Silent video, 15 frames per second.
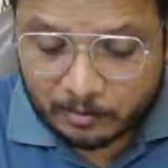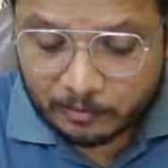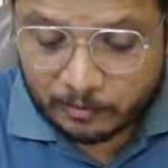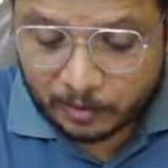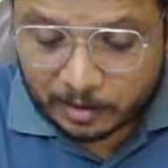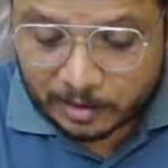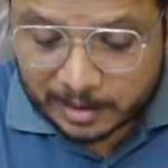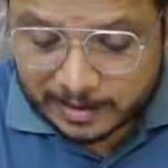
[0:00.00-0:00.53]

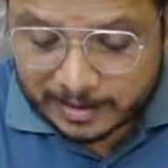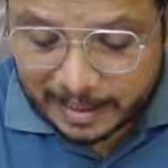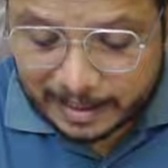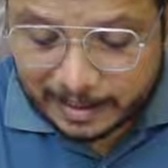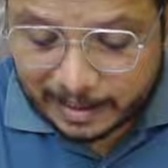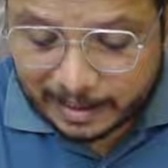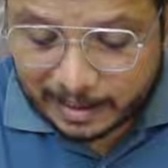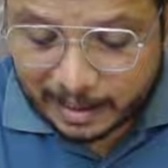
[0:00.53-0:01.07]
For this
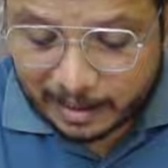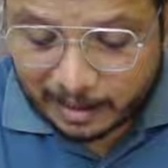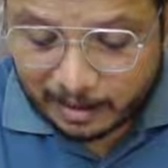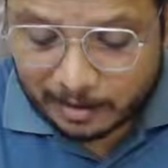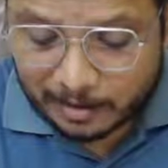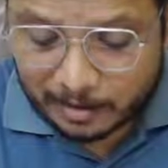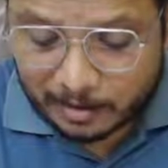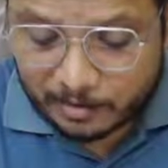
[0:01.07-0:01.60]
antenna,
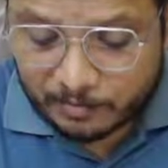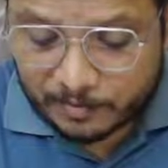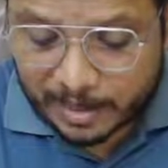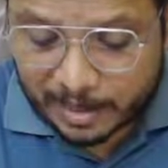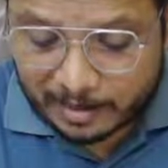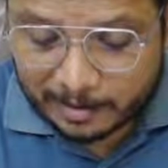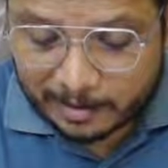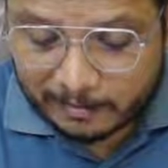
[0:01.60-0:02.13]
we
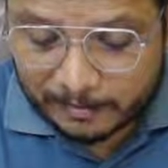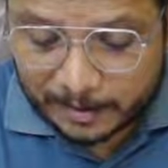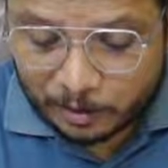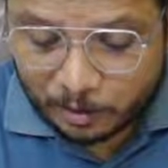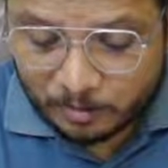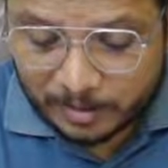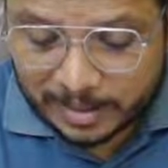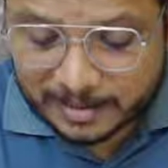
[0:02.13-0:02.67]
are dealing with
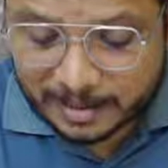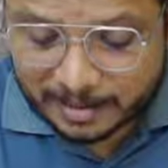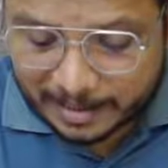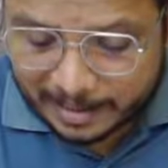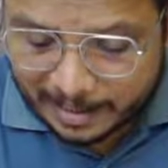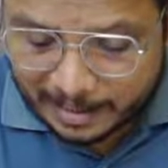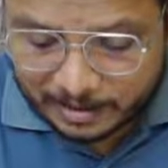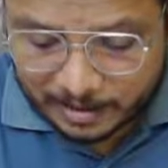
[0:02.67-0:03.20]
to measure
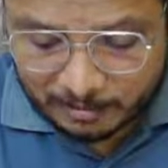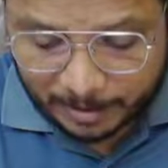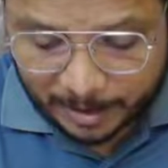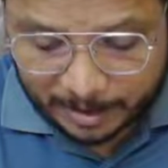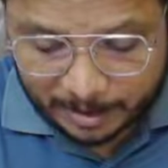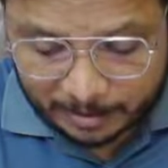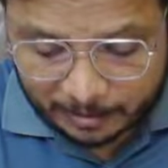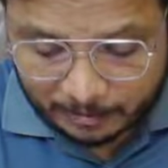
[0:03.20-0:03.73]
radiation
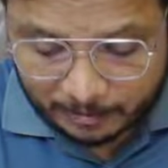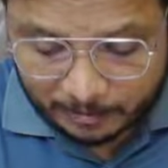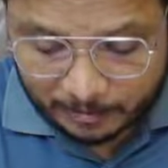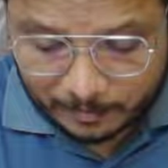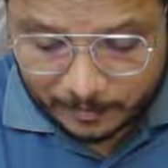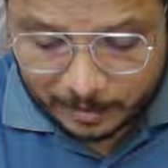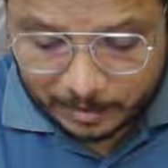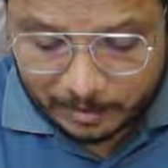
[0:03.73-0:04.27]
pattern.
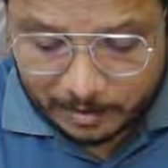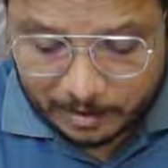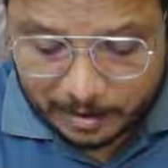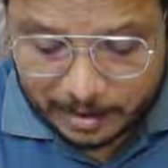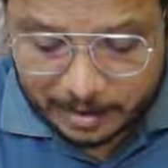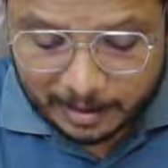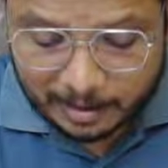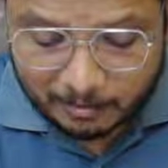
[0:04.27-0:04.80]

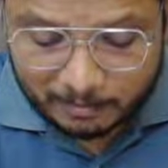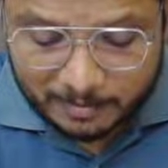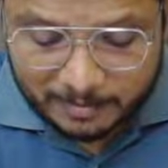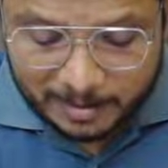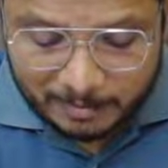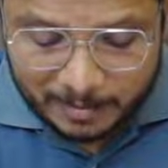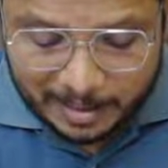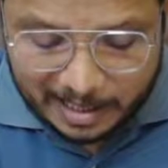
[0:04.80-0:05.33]
Here we
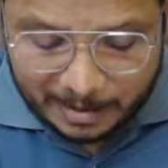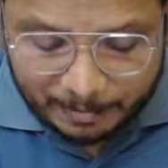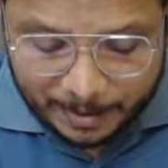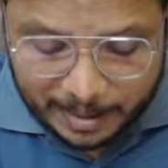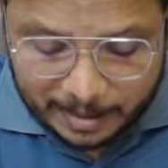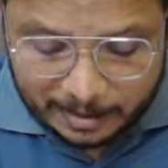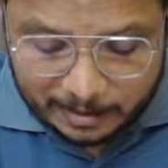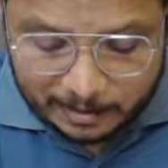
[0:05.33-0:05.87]
will be
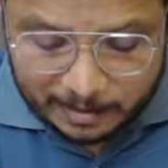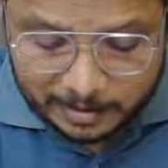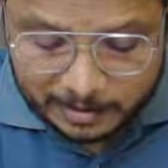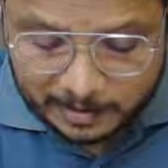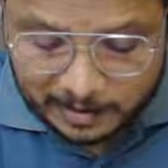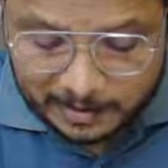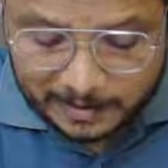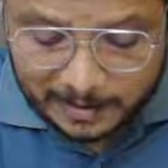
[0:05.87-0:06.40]
keeping
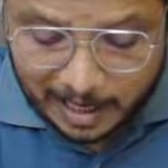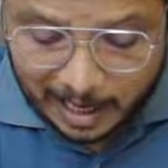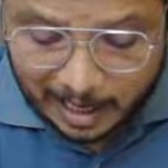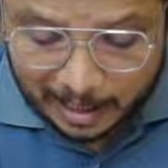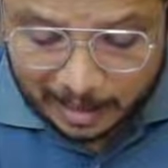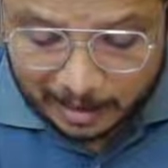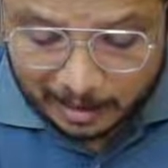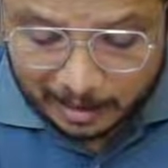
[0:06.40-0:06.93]
distance
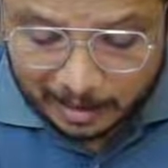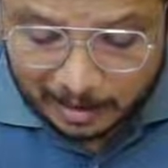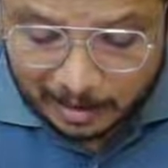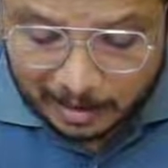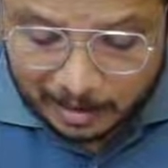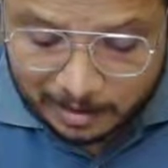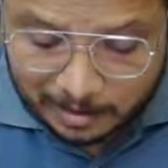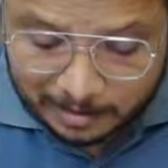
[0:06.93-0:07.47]
r
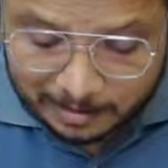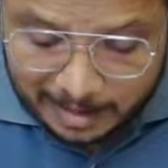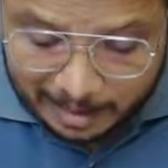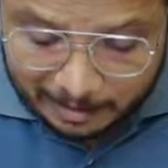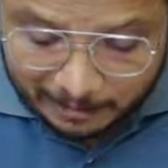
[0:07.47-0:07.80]
that